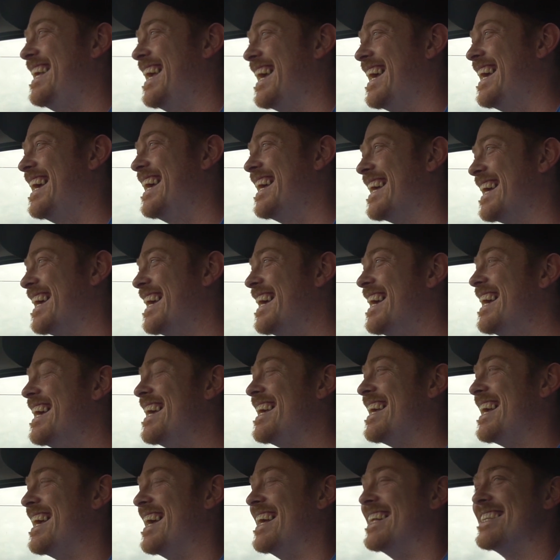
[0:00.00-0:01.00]
yeah,
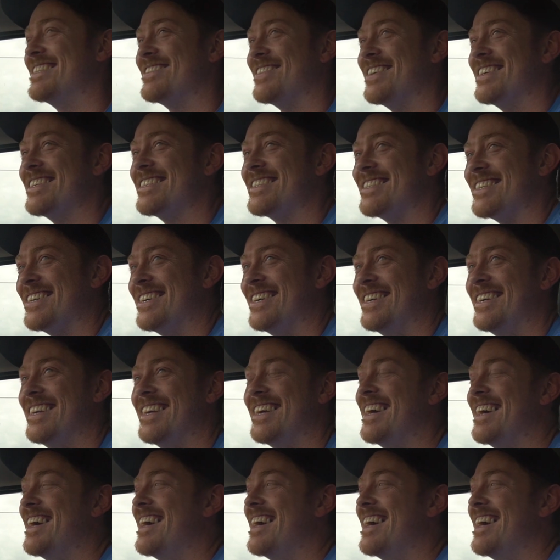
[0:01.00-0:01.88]
it's real soon.